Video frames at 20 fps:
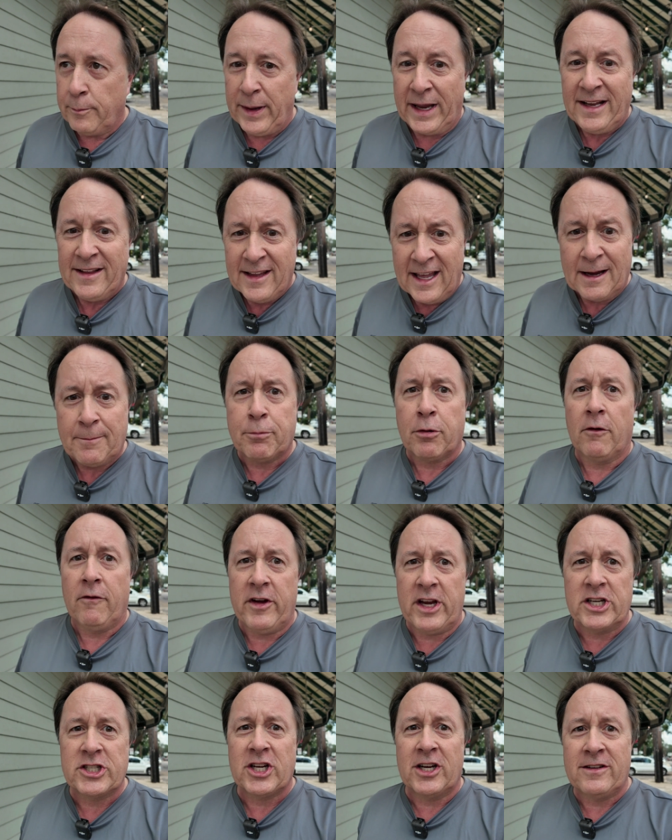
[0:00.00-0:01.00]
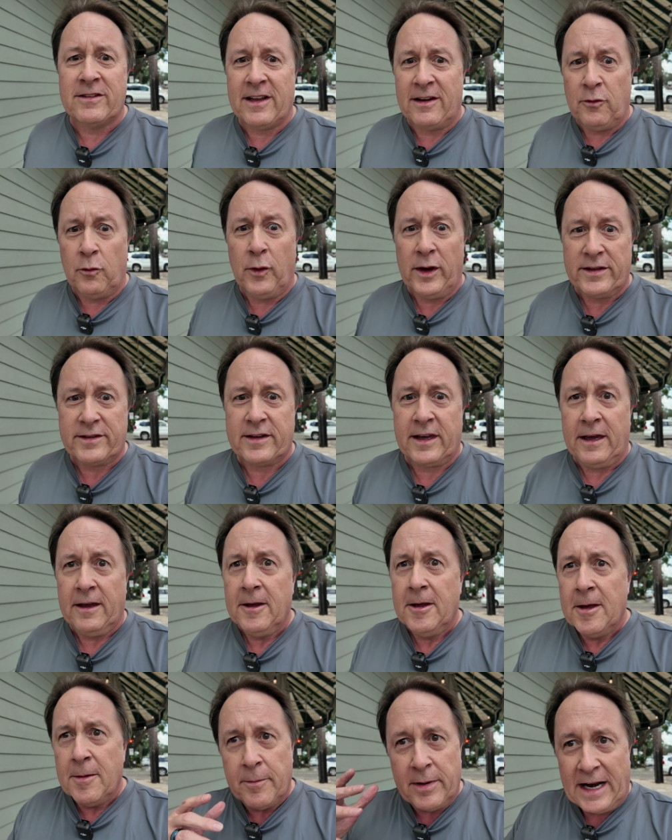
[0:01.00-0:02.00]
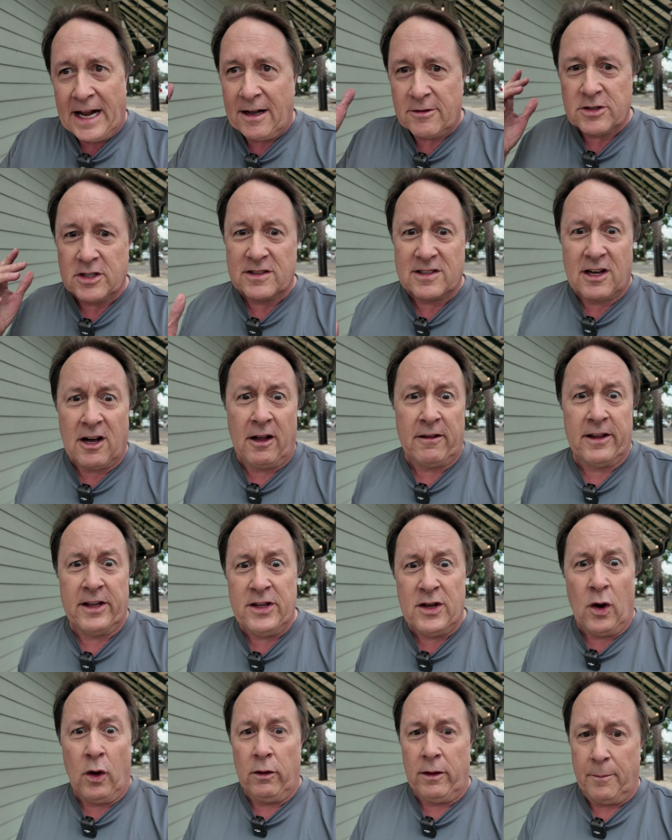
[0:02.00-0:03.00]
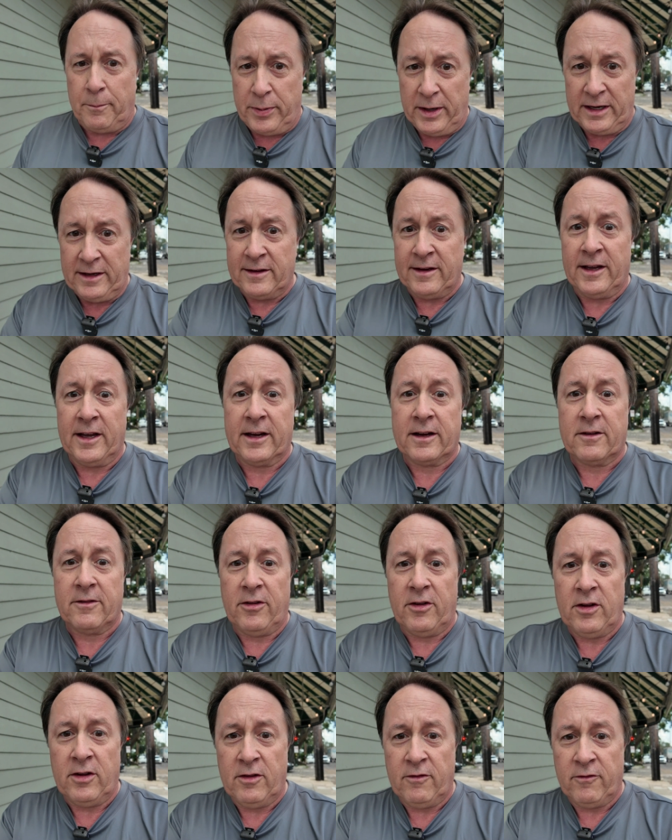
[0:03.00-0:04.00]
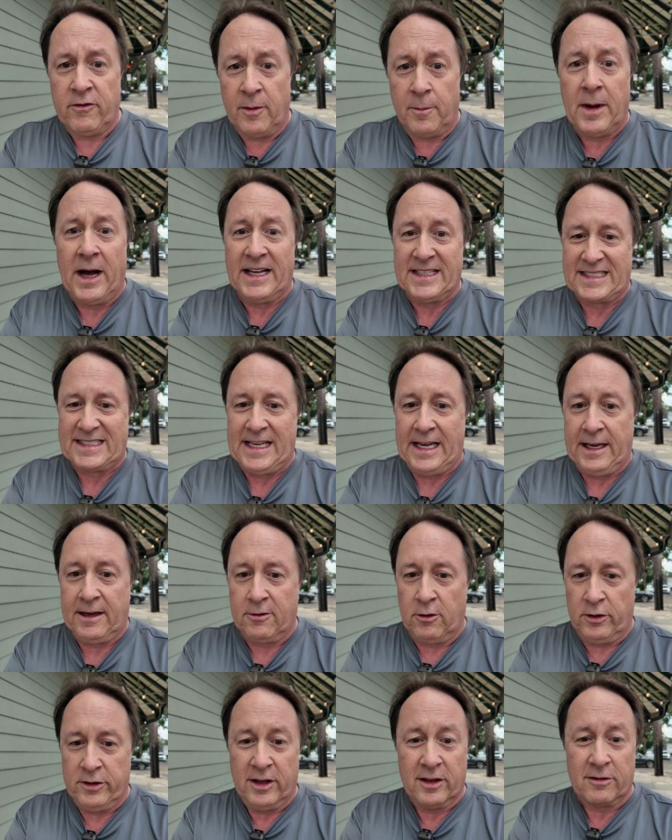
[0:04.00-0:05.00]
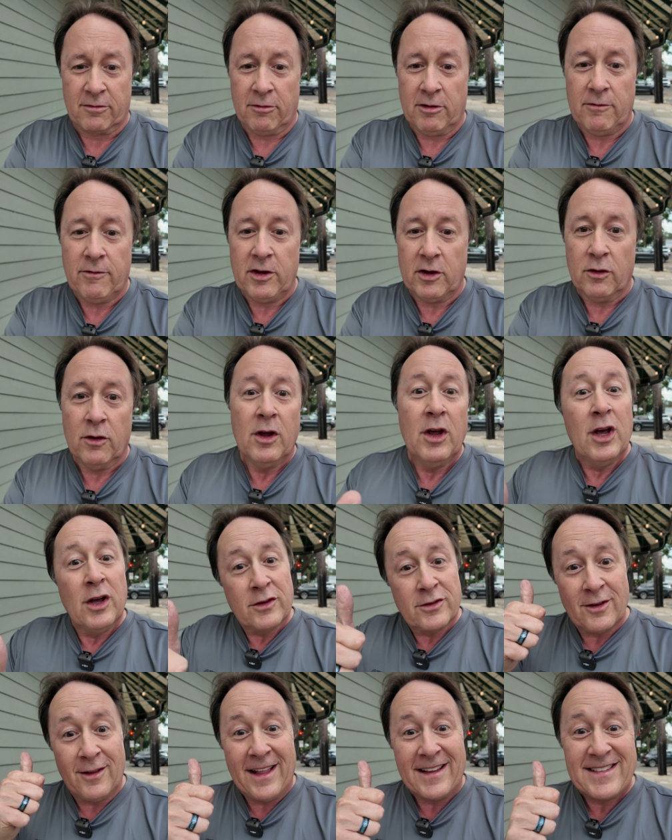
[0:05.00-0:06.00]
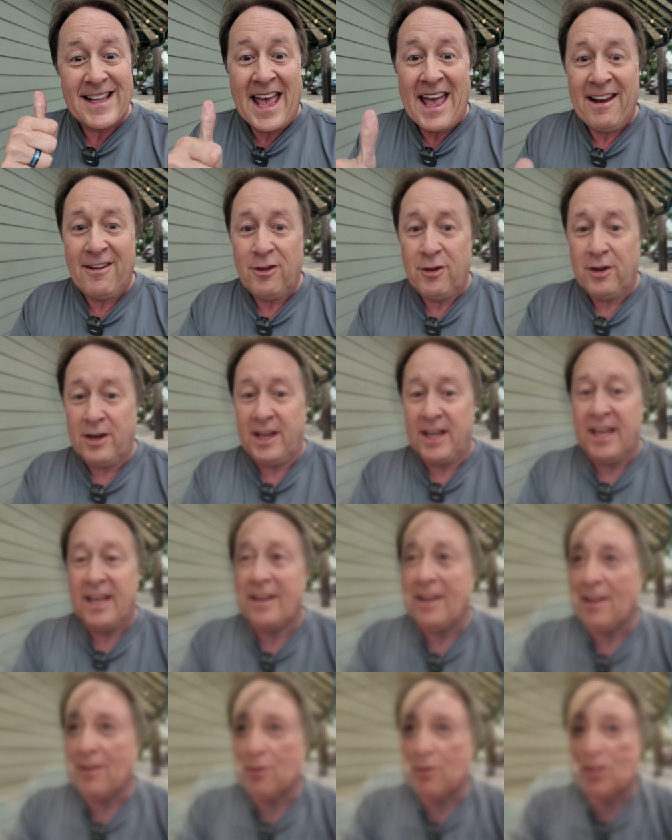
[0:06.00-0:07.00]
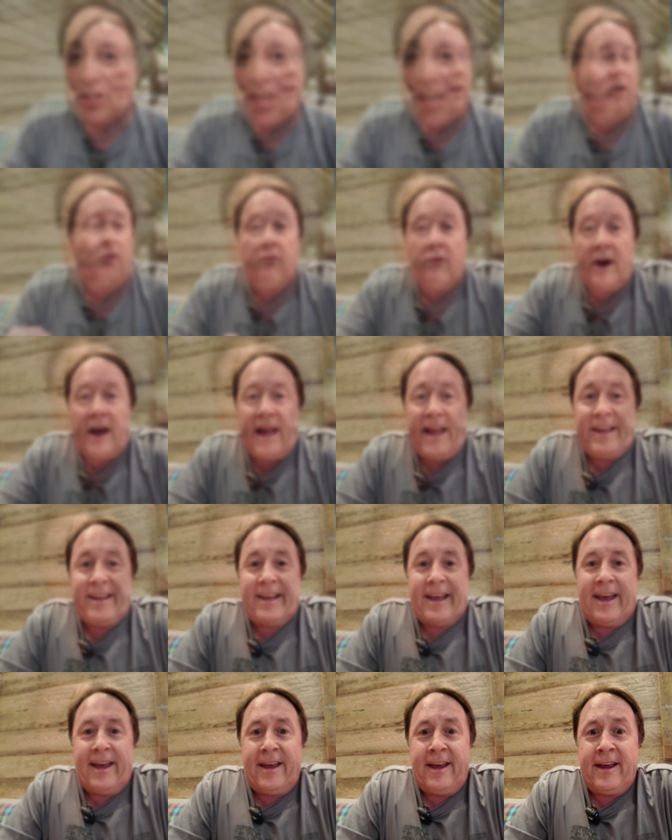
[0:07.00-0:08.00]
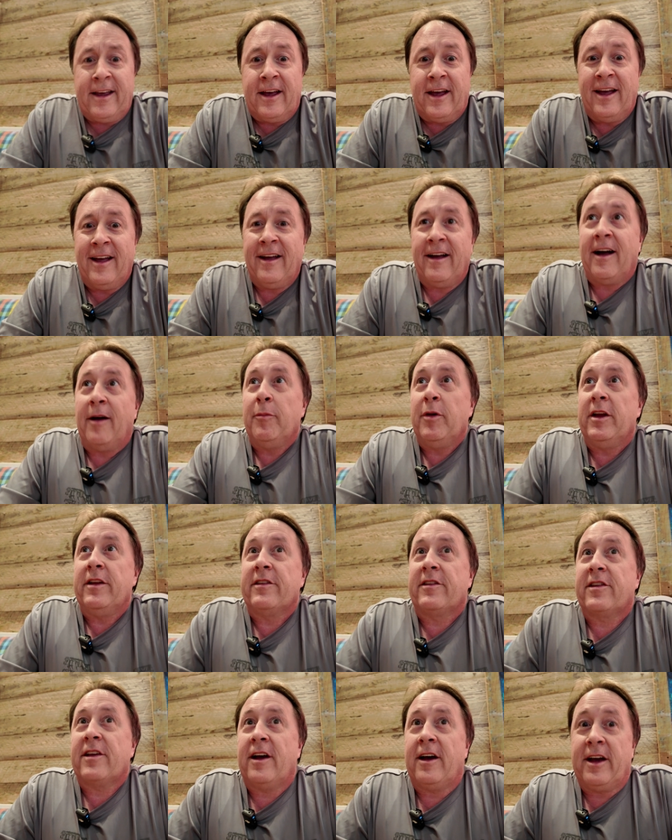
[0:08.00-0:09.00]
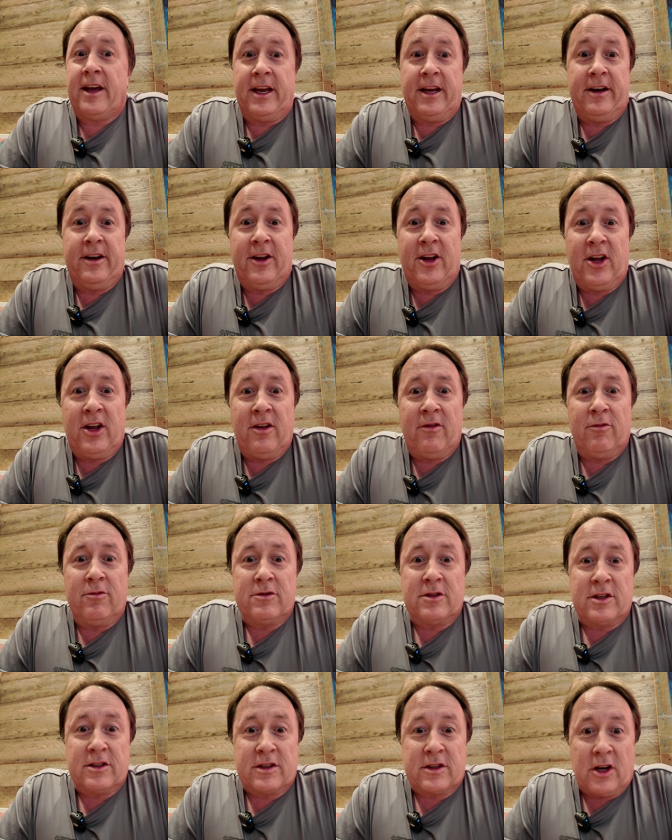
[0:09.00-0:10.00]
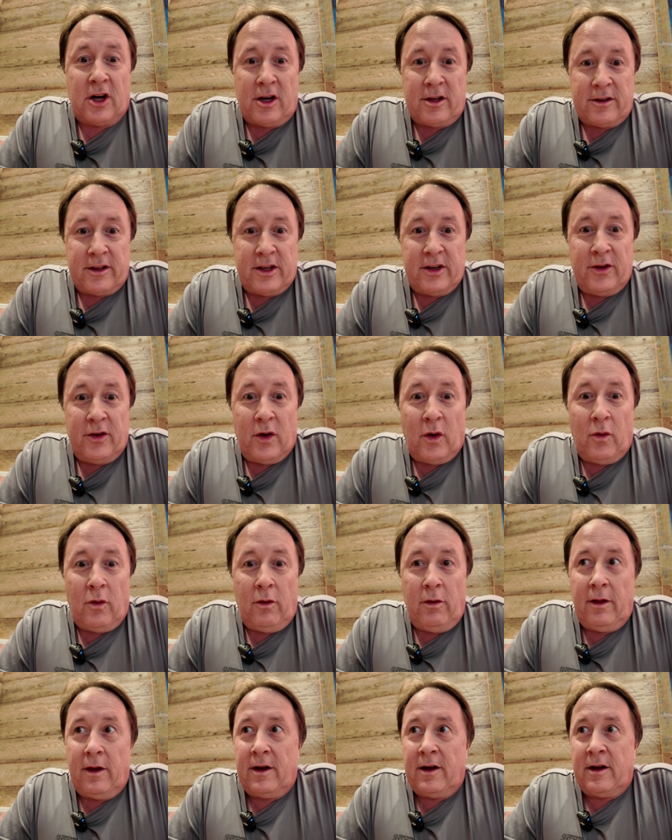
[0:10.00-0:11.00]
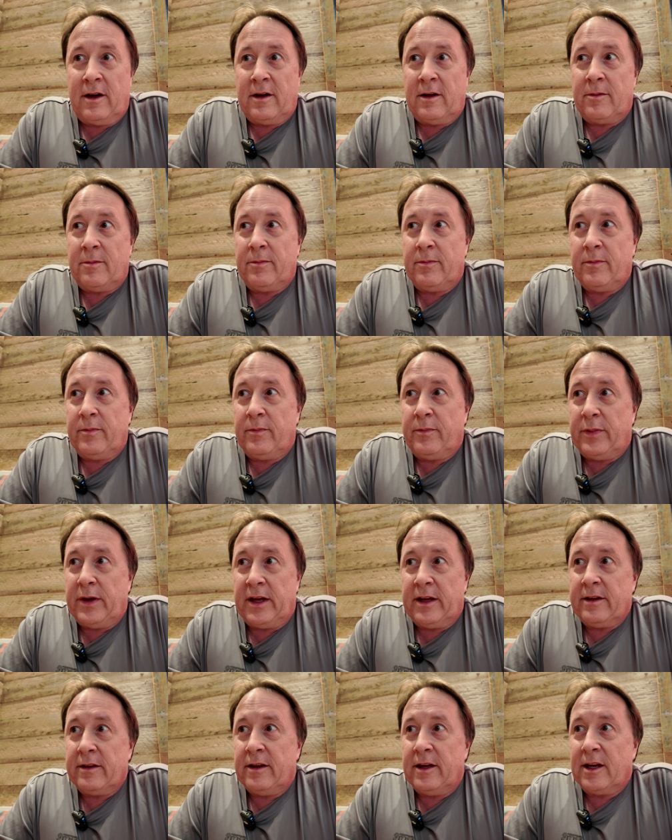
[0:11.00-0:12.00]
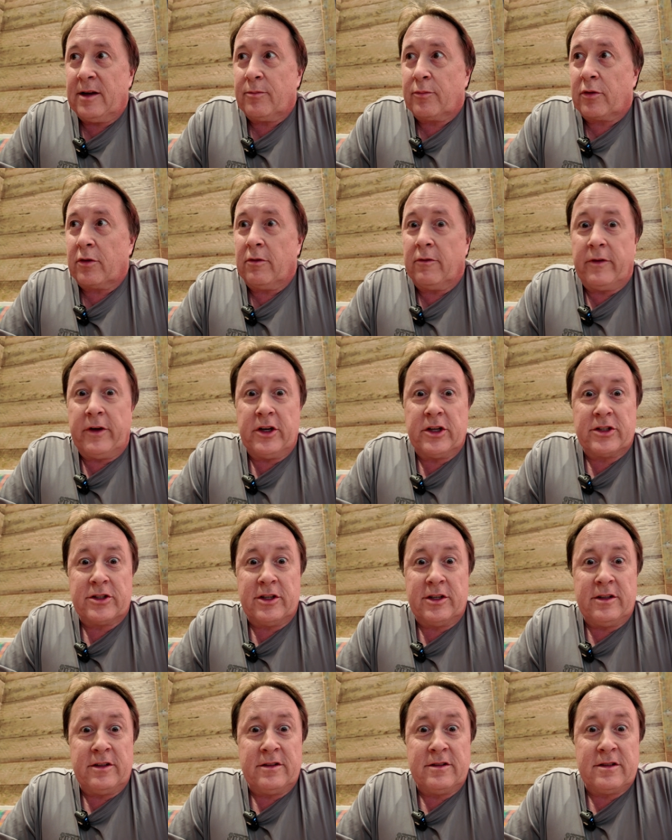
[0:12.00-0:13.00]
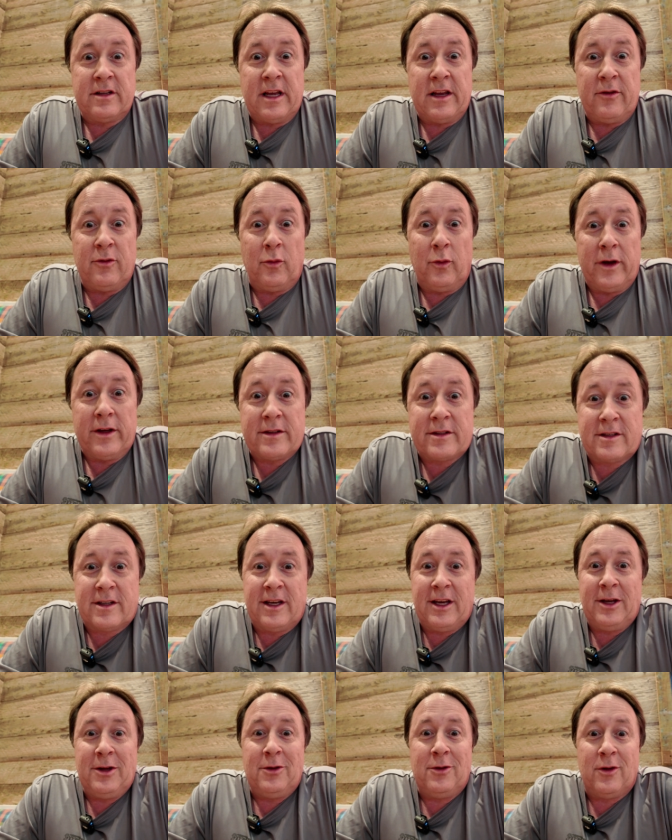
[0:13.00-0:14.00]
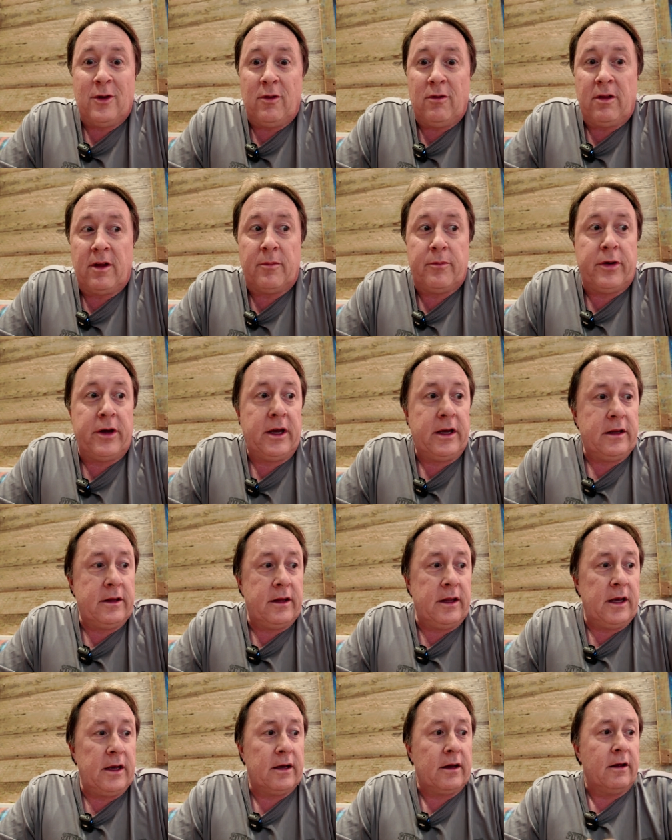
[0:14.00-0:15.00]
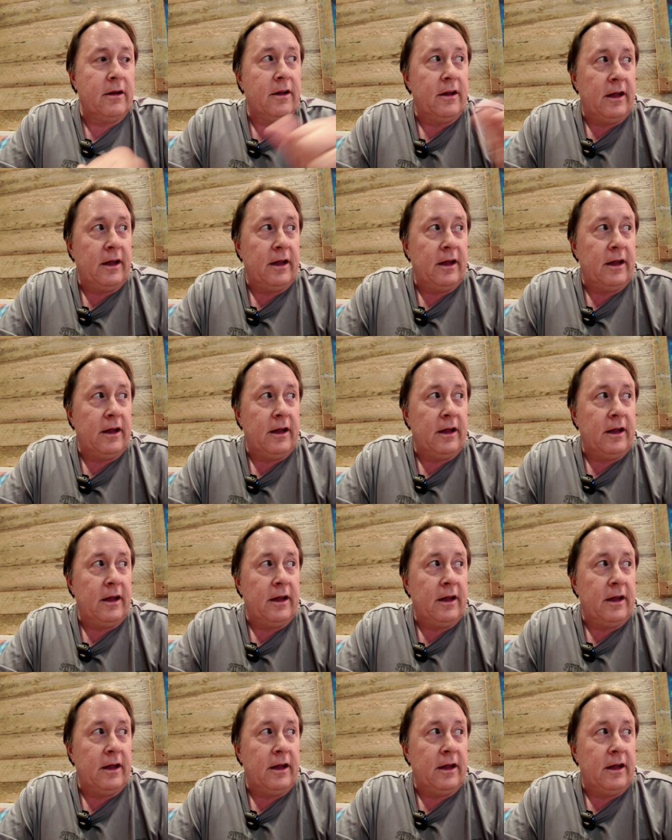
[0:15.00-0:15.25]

Picnic Provisions and Whiskey, but I'll just call it NOLA Picnic for my sake on this review. So let's head on in and go check All it right, out. All right, gang, I'm inside, uh, we'll just call it NOLA Picnic Provisions and Whiskey, NOLA Picnic,